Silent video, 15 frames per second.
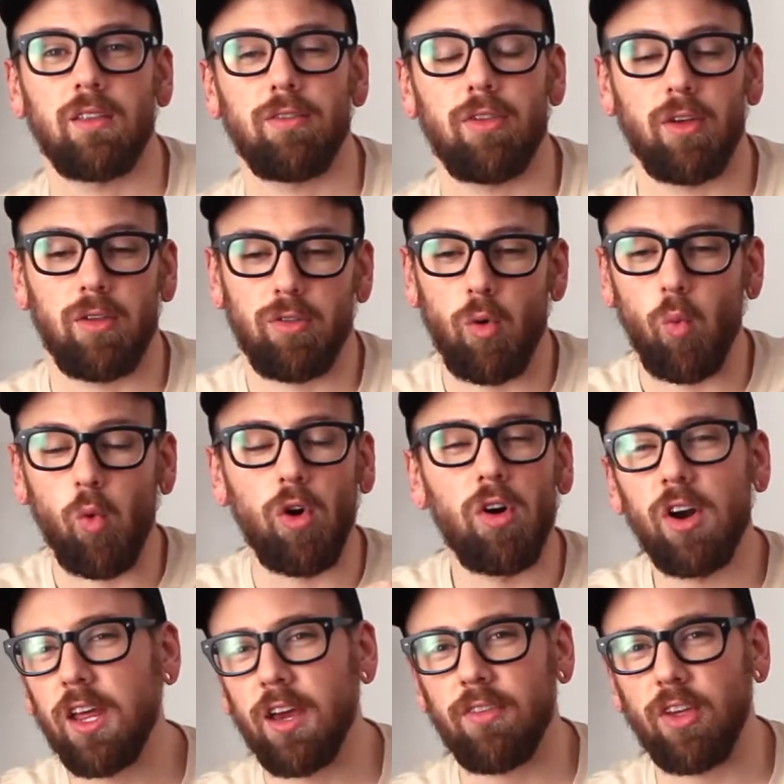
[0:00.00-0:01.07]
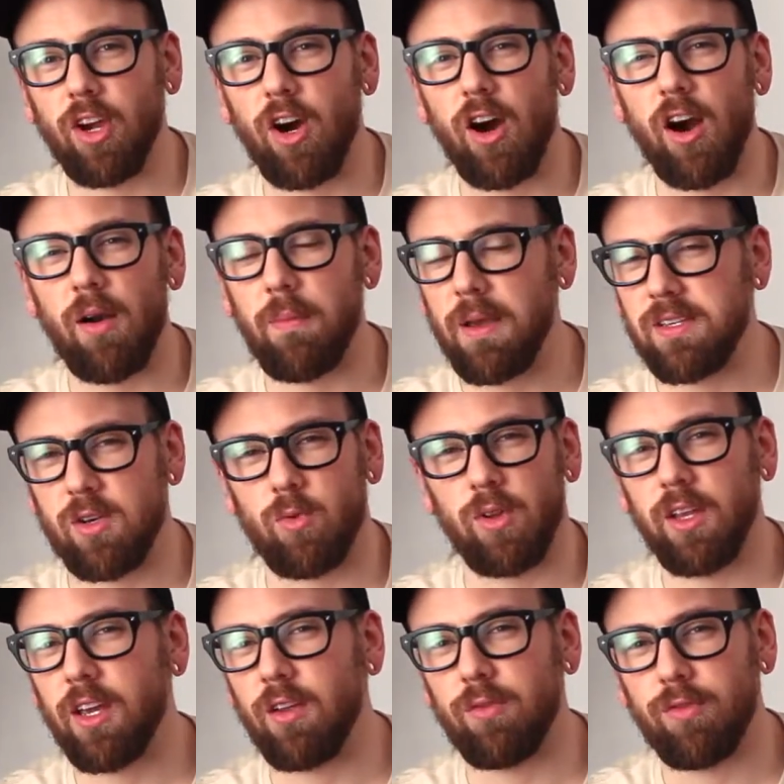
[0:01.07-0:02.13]
The wording on the card makes it
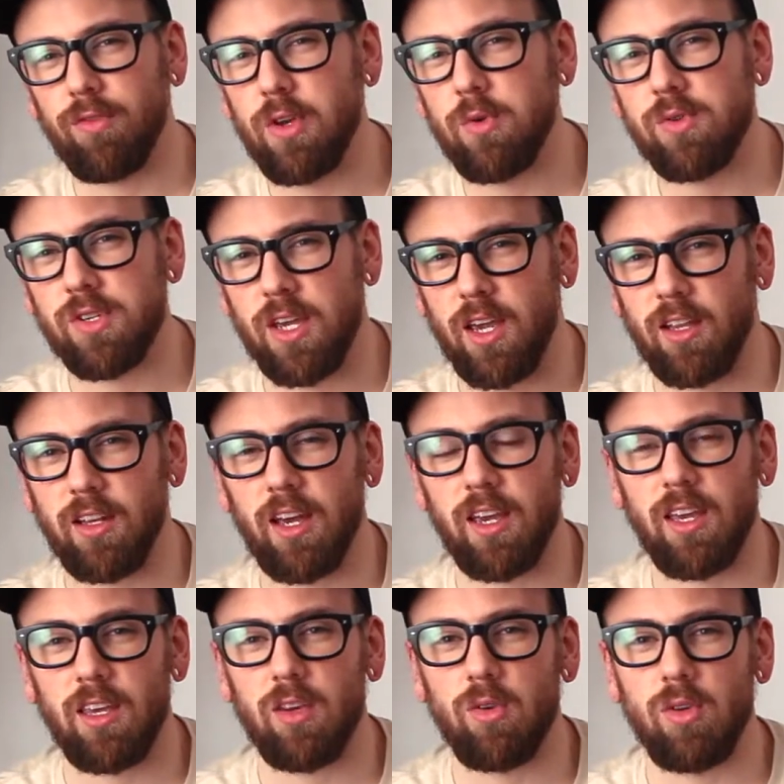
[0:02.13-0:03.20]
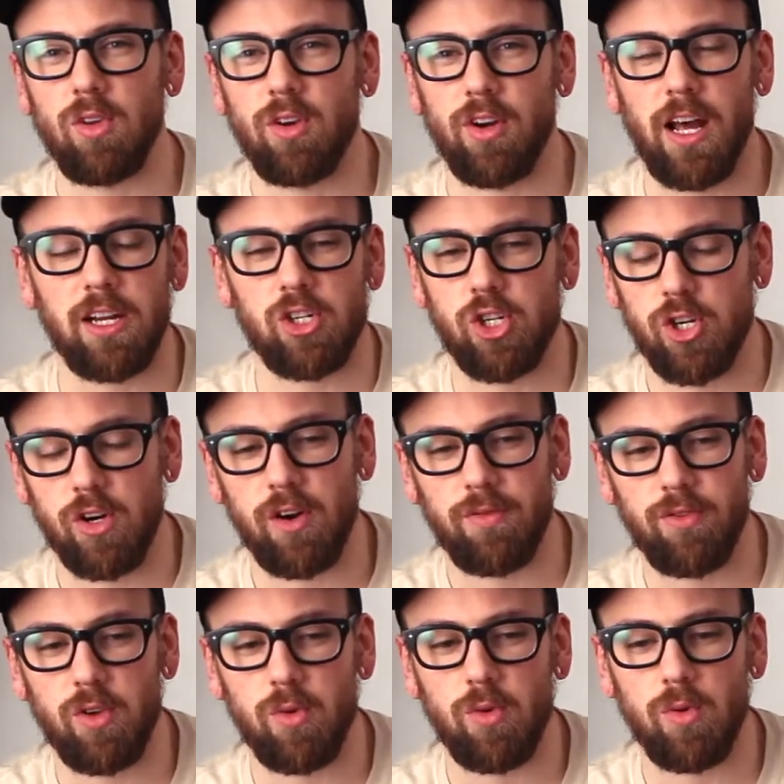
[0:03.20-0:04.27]
really confusing. Like, you're not sure
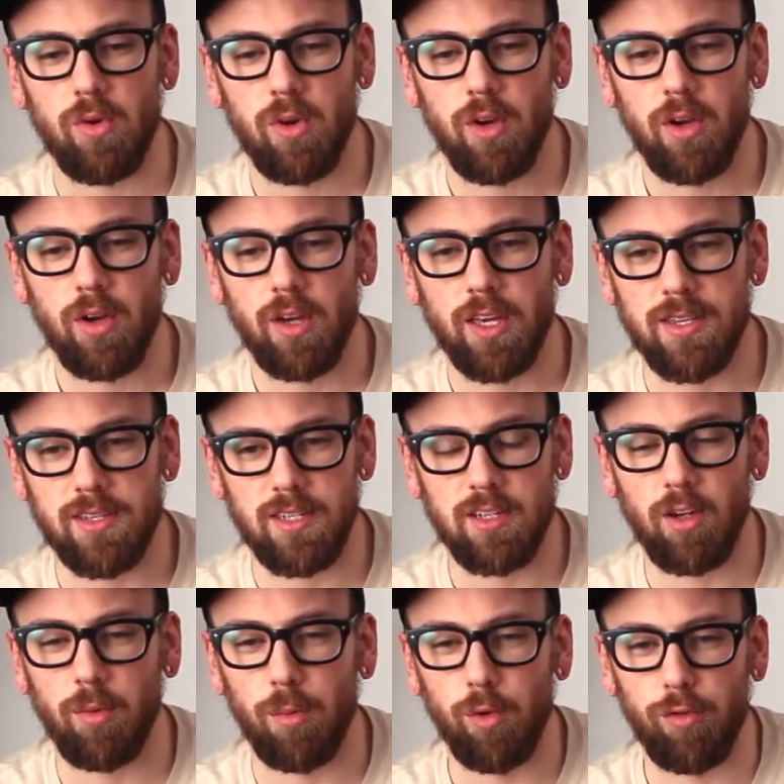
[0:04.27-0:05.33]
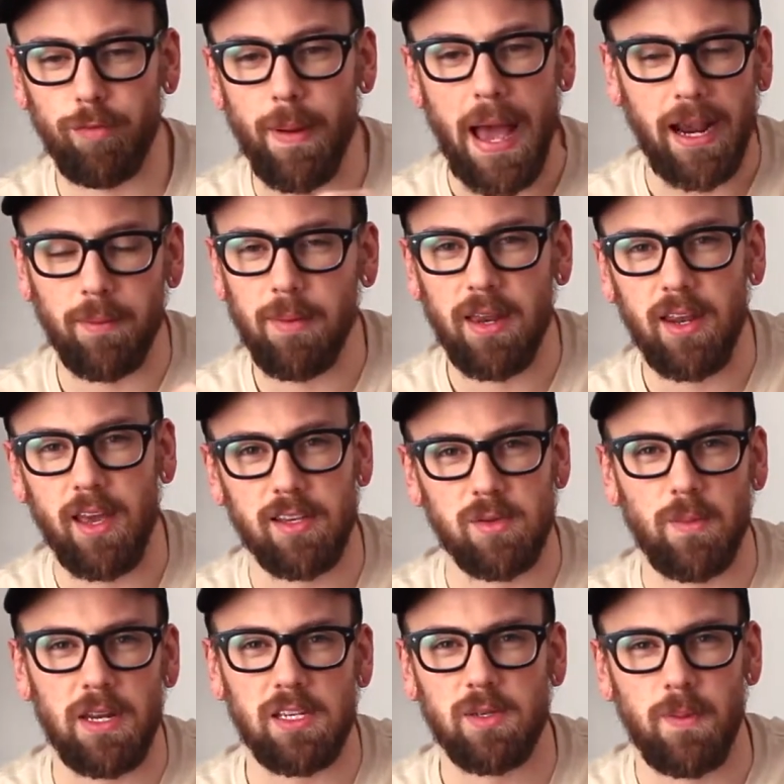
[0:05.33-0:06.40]
if you can still move back
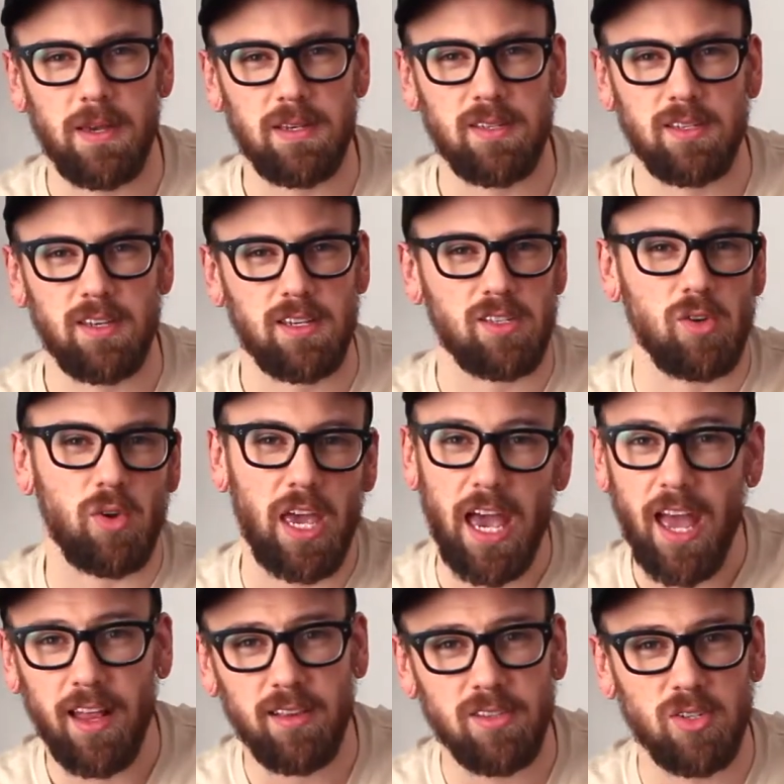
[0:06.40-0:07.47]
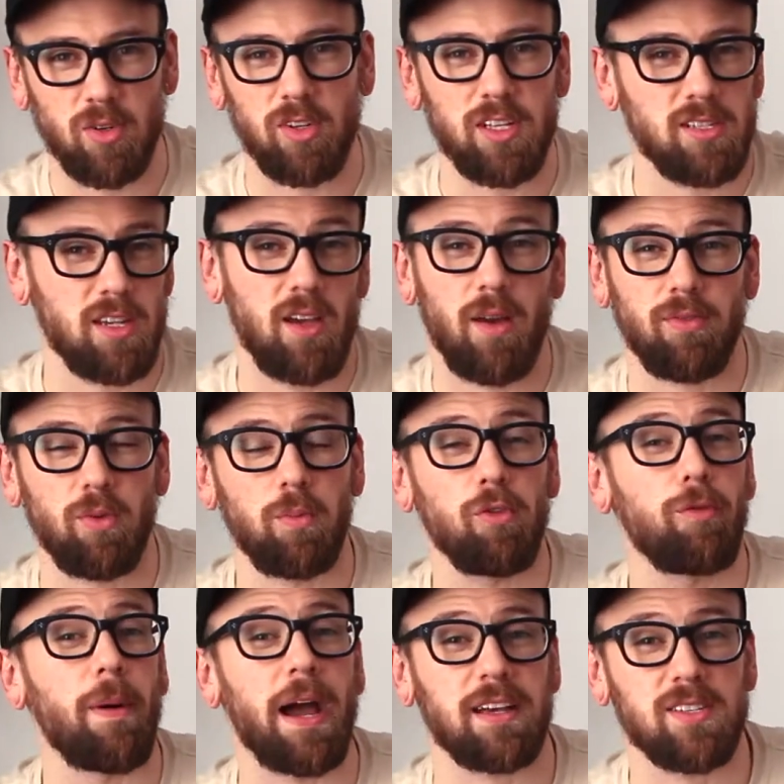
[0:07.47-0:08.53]
as many spaces as you can. So let's say you have to
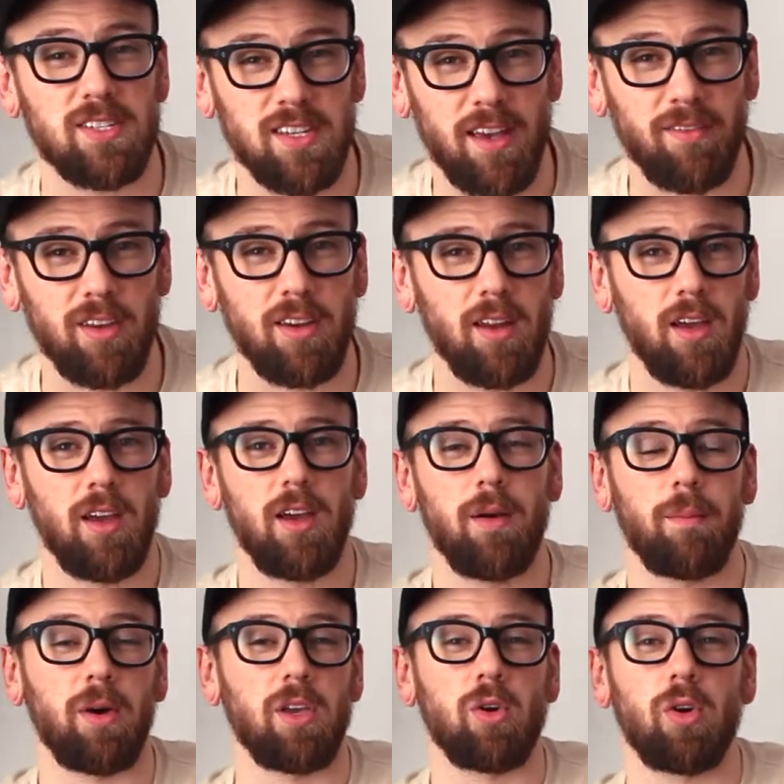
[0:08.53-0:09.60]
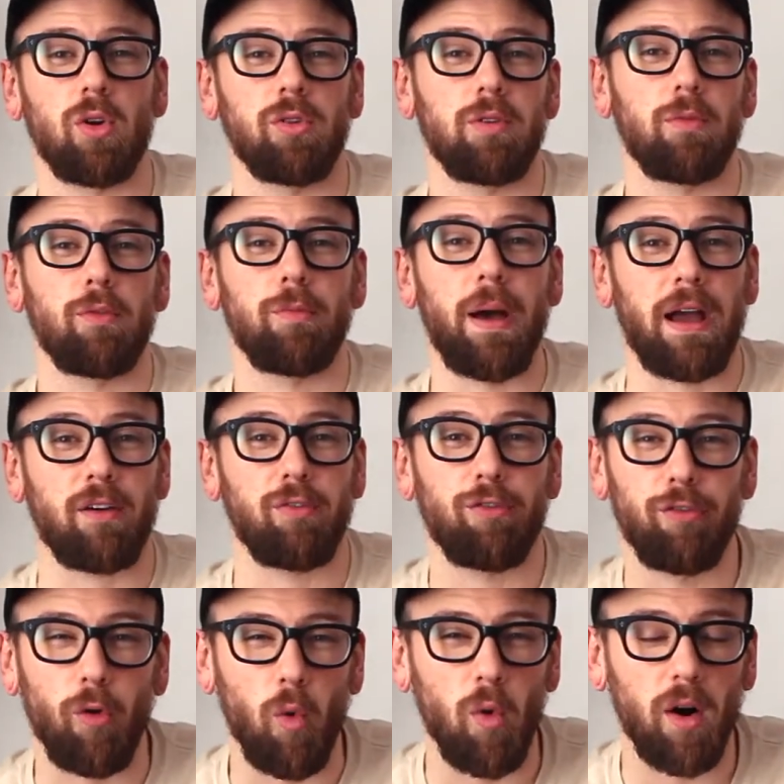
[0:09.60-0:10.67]
move back 7, but you can only move back
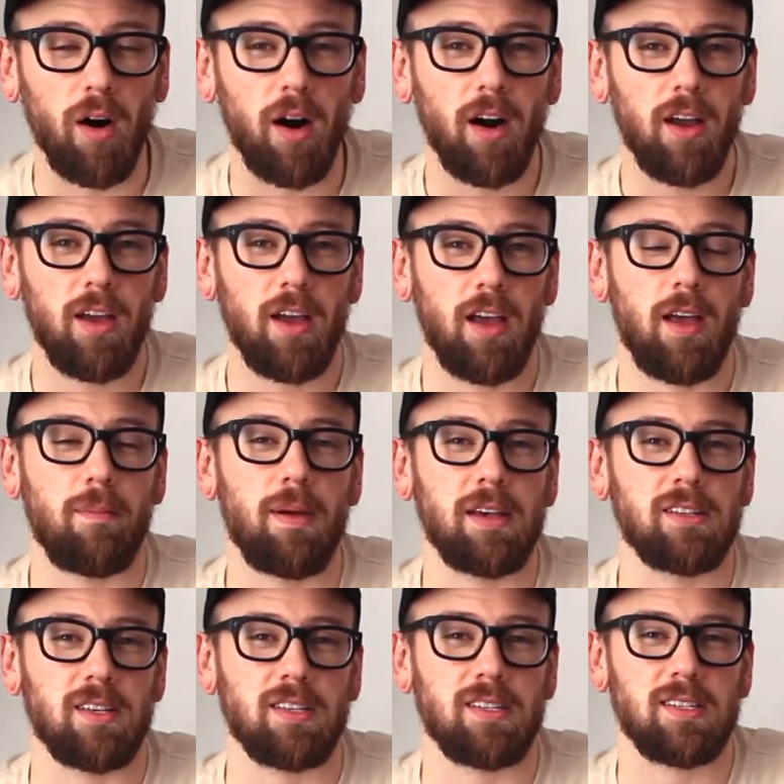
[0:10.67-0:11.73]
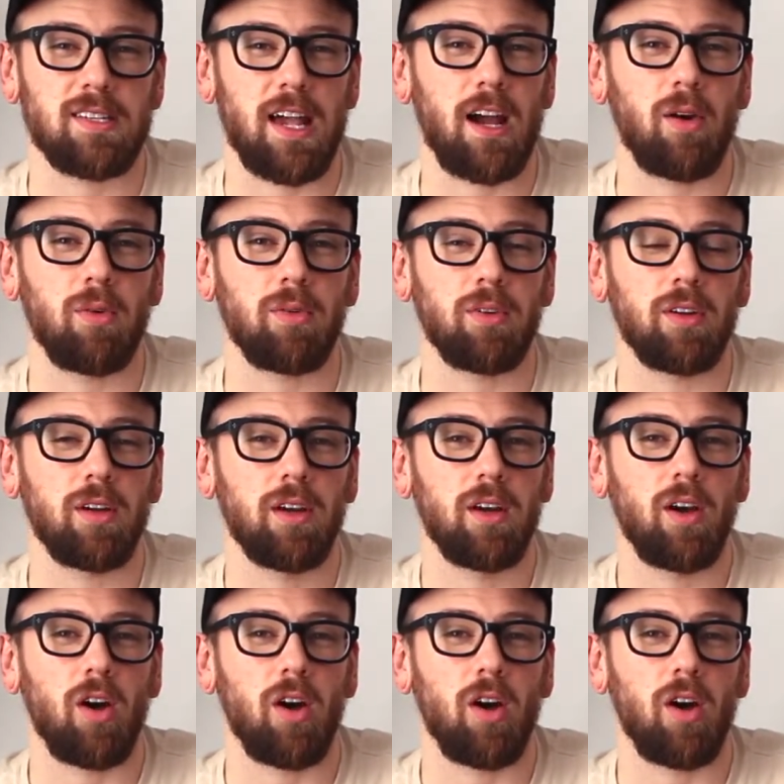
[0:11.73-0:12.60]
4. It makes it sound